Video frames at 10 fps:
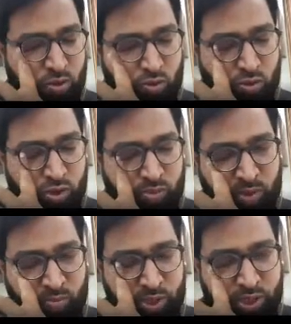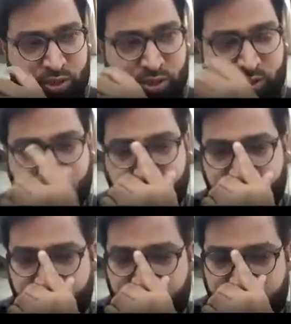So remember this.
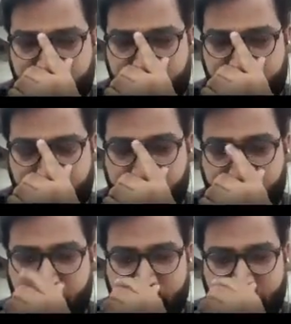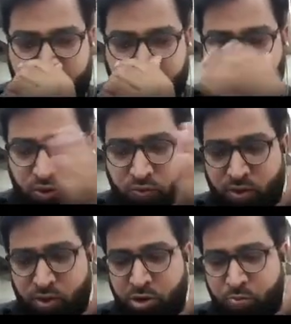And with the help
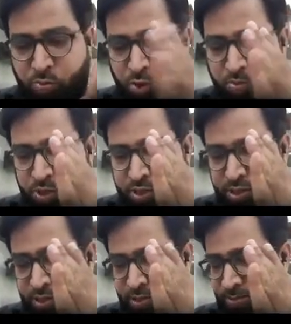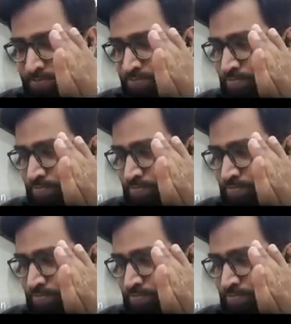of proper,